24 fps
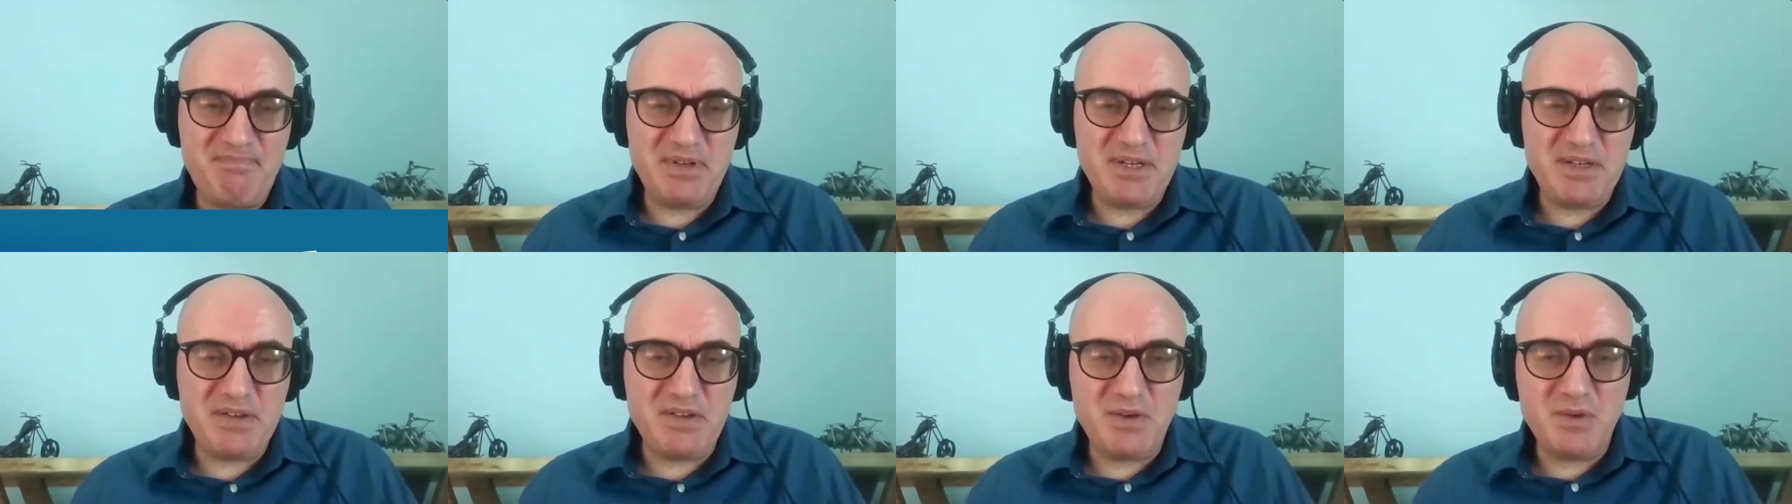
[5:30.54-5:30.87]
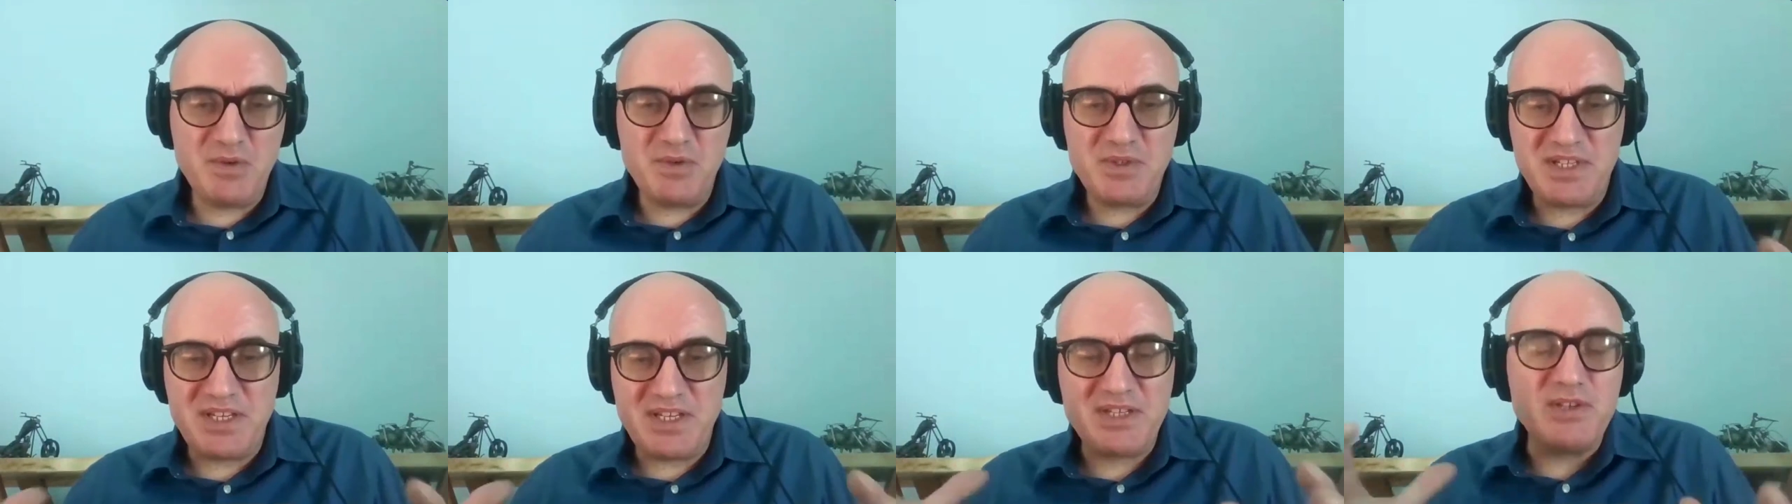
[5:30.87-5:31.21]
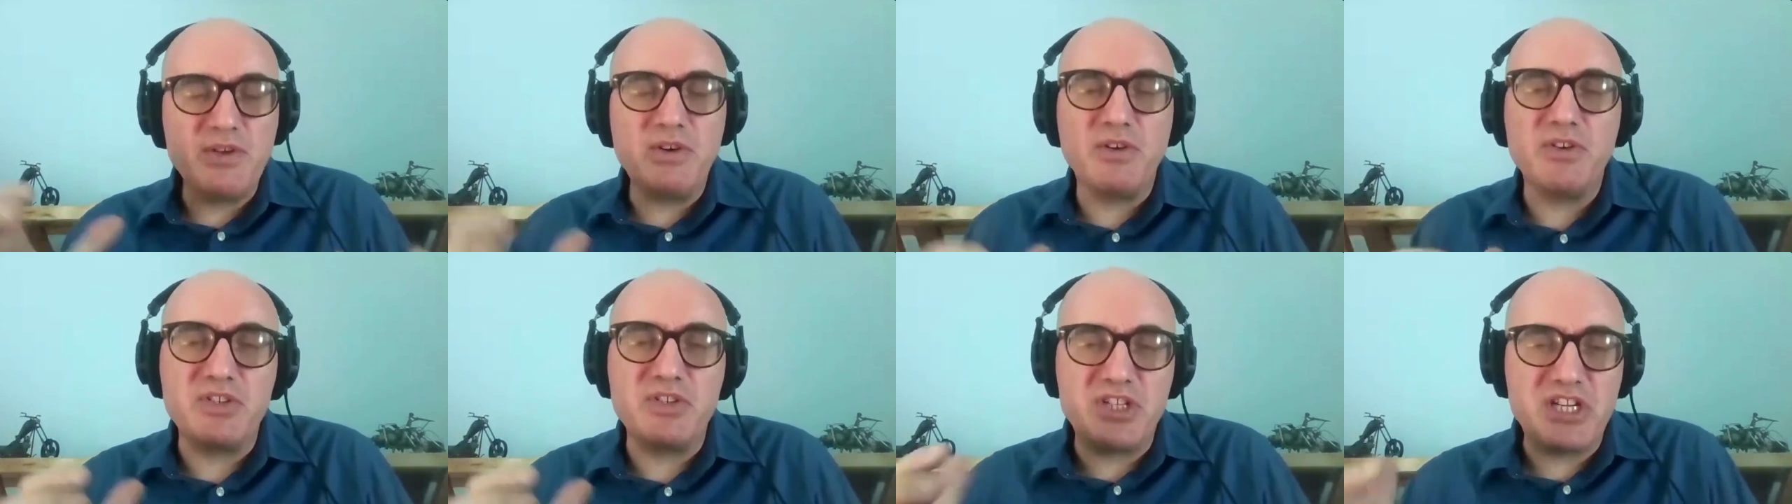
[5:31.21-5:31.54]
But of course, it's
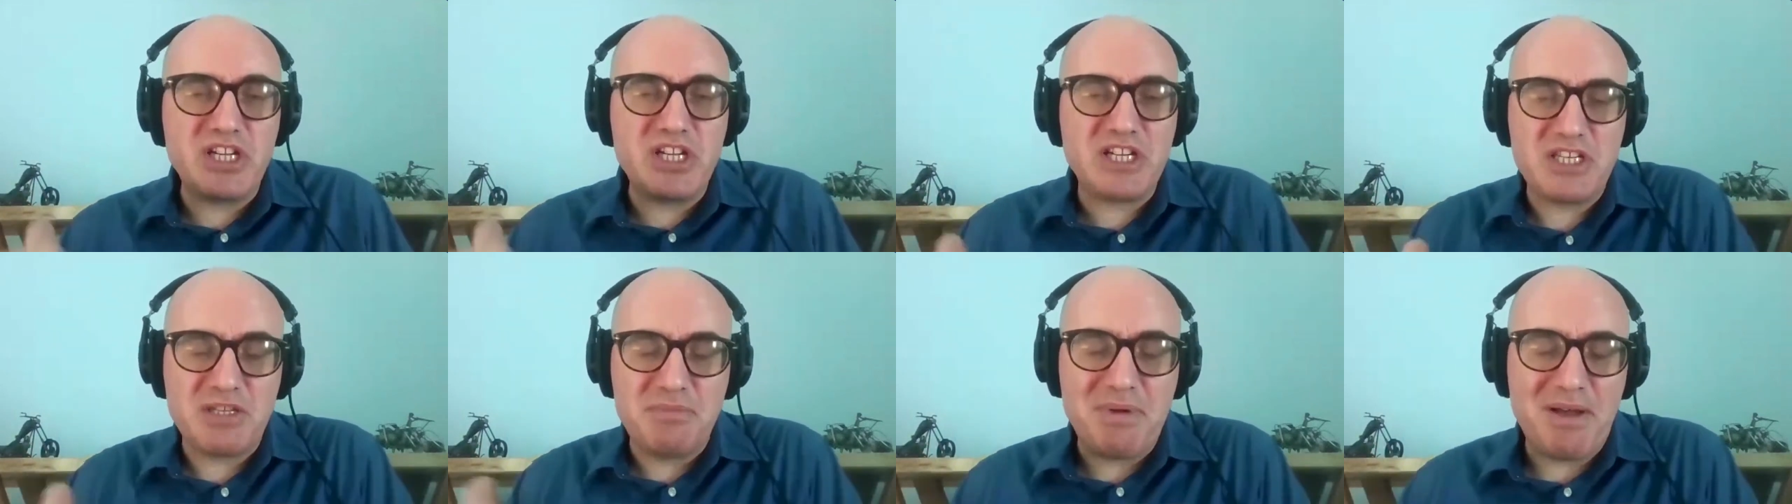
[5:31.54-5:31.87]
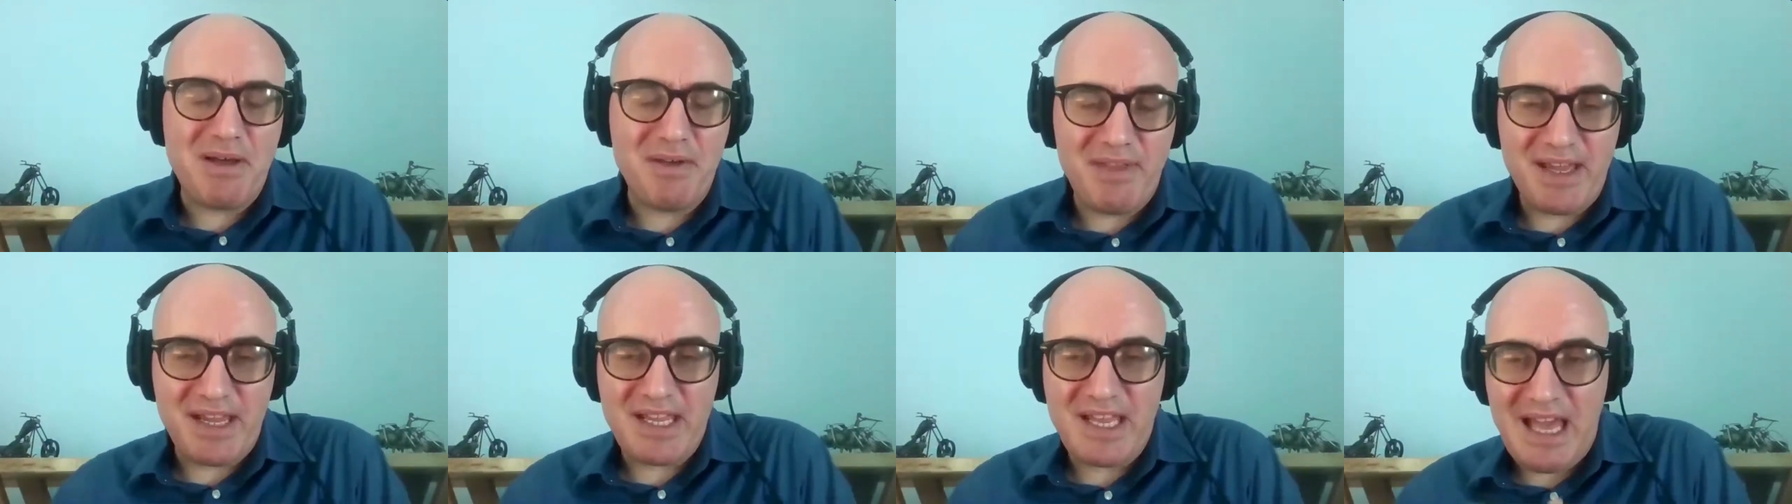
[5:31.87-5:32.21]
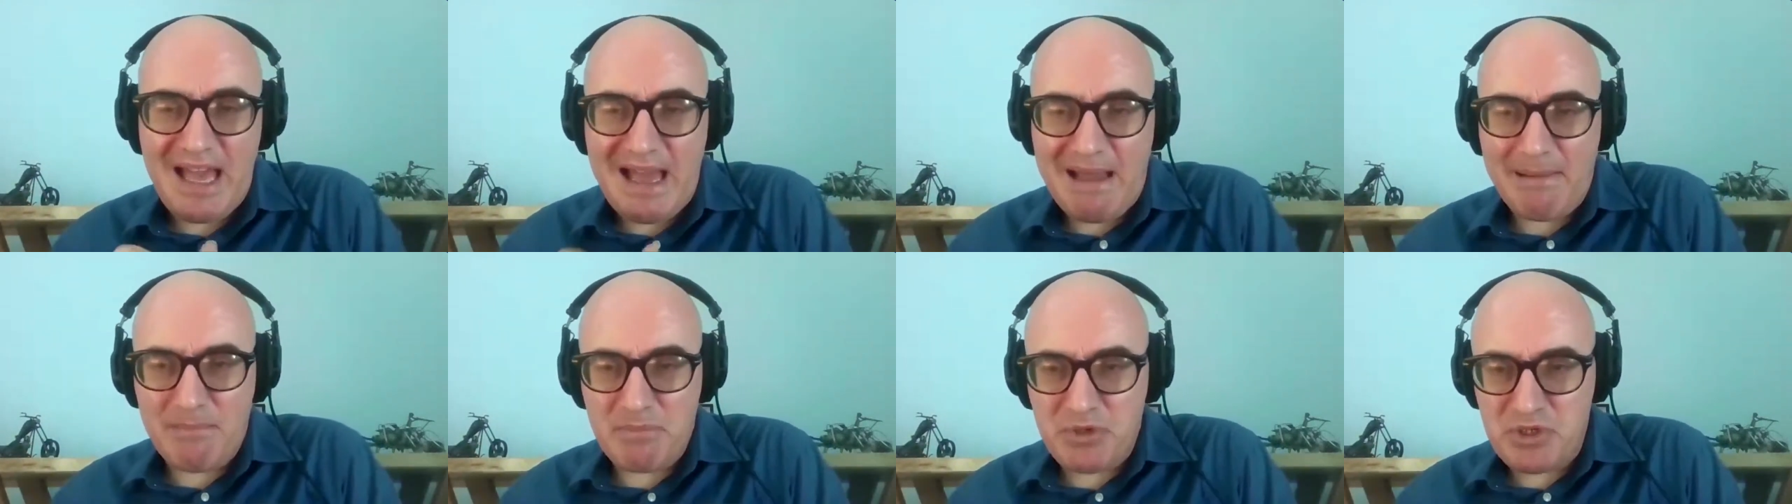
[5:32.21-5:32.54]
not just about that
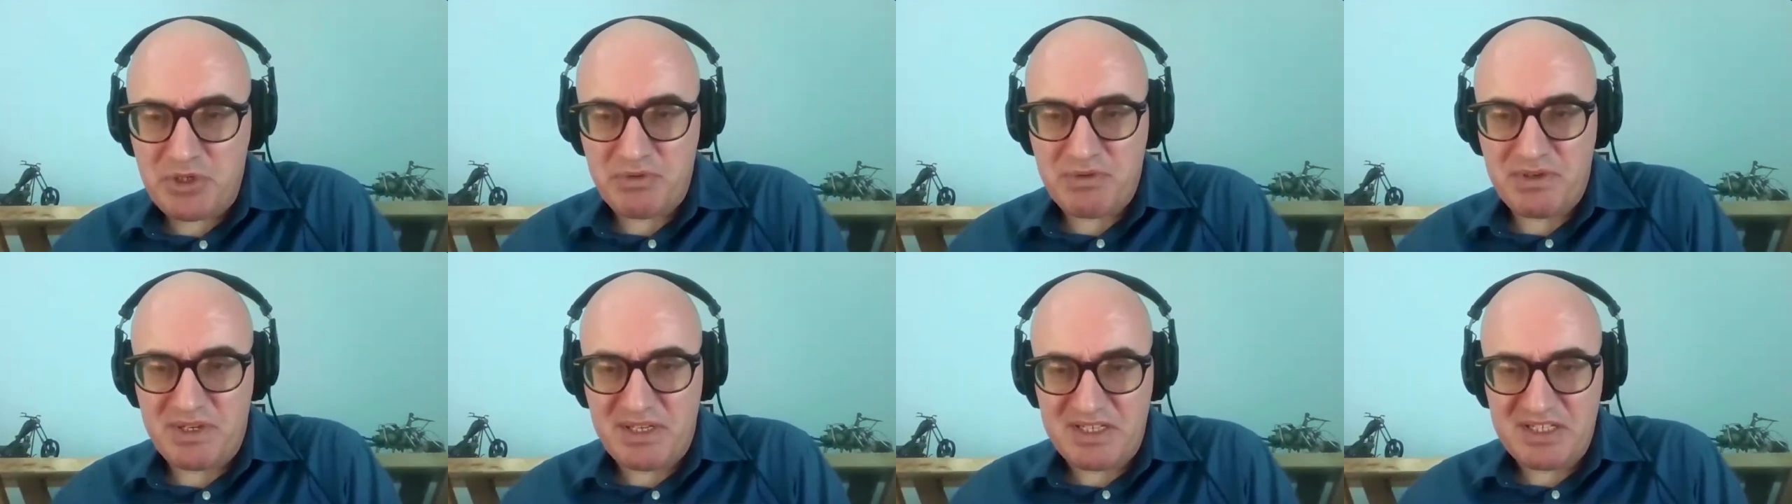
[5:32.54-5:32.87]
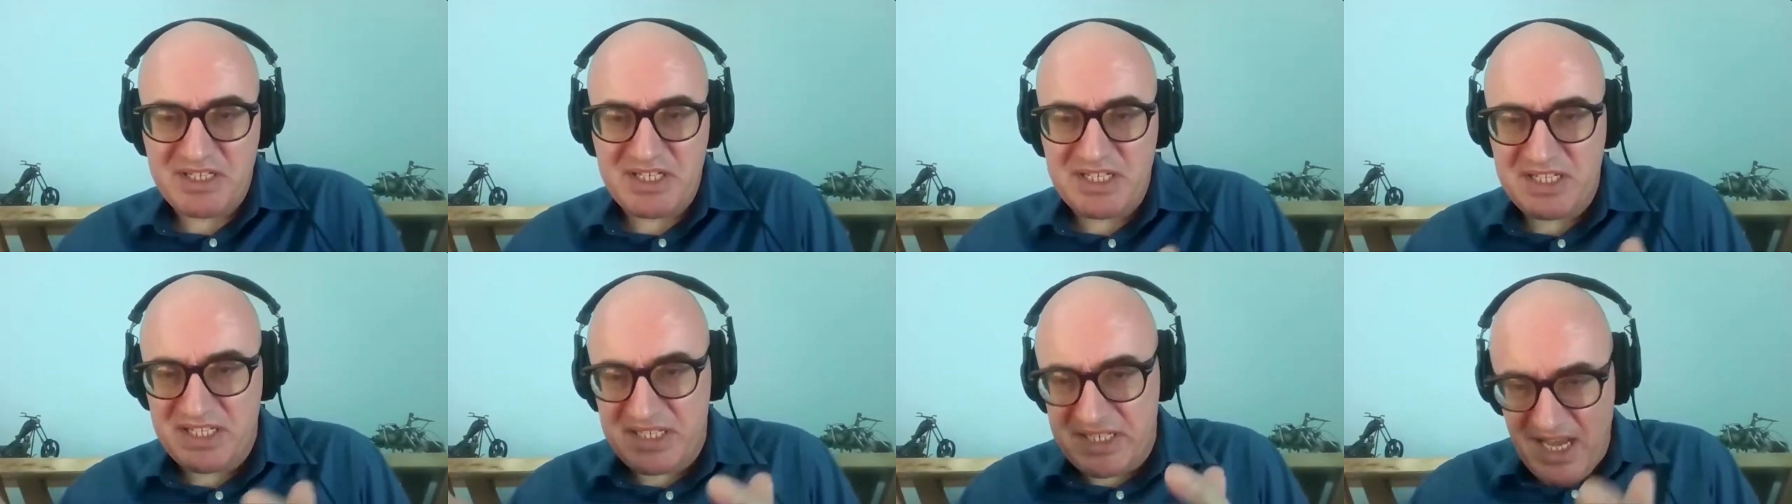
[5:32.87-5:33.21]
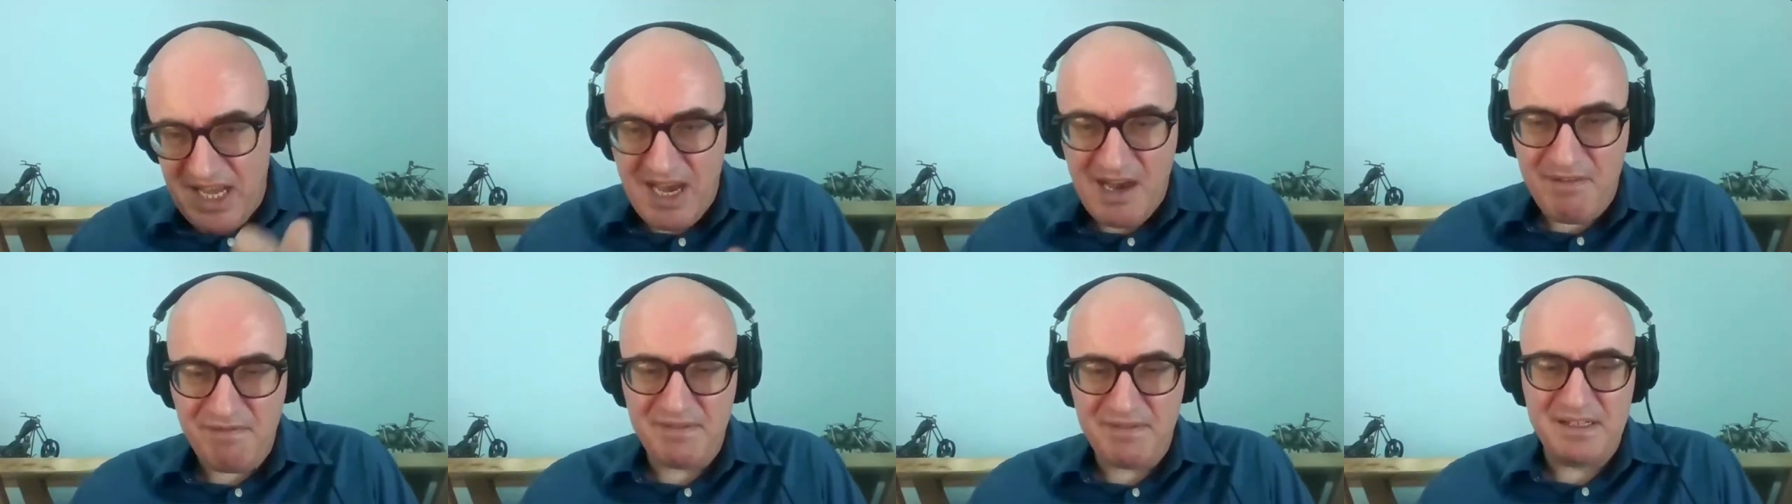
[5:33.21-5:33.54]
capturing
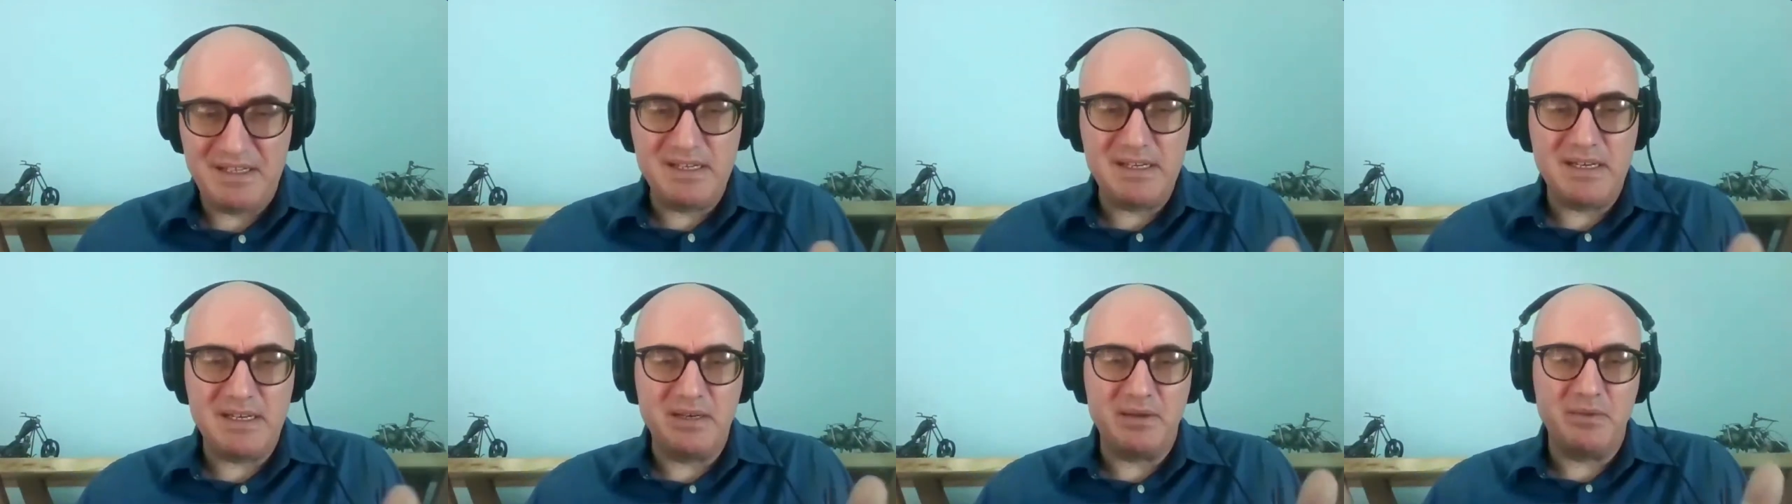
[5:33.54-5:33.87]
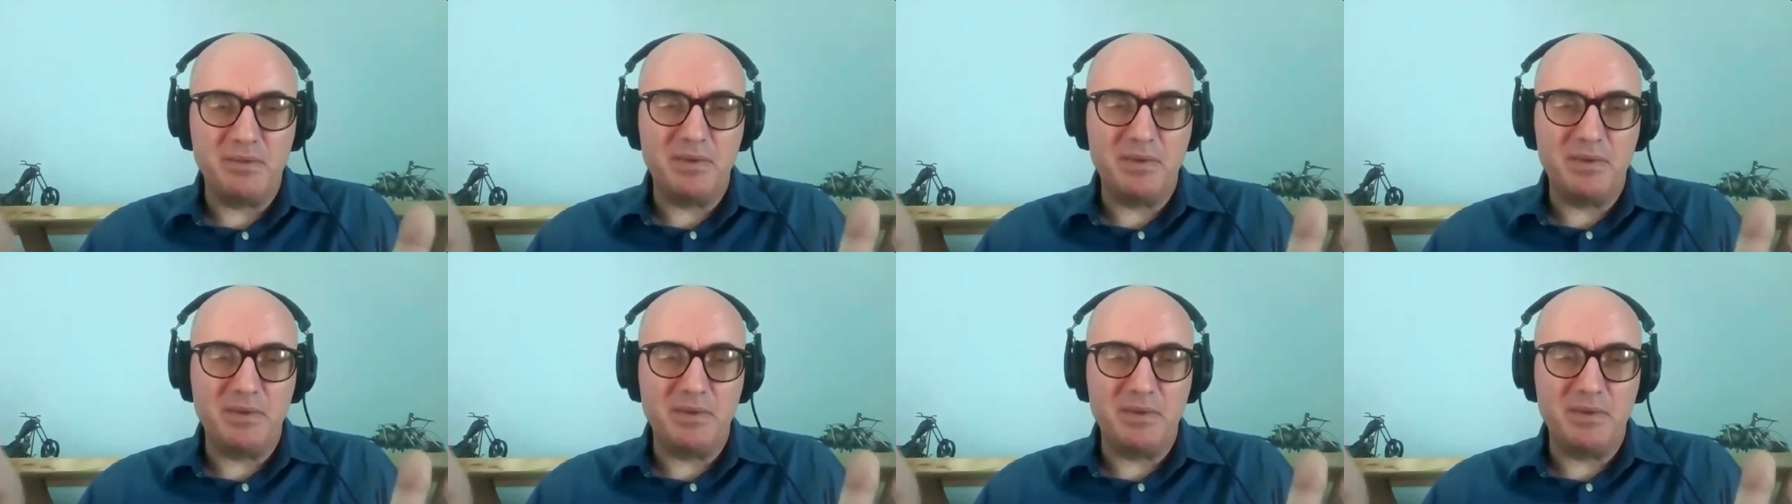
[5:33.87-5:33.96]
stuff, Linda.